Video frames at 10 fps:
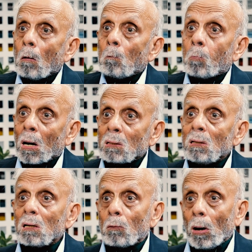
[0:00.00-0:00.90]
But he
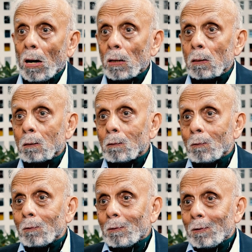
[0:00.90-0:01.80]
required
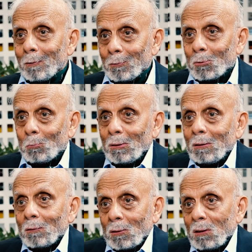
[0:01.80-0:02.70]
to be
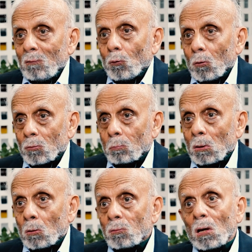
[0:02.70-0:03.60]
reinforced
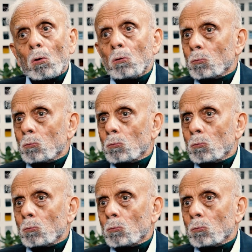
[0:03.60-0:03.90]
because they're going to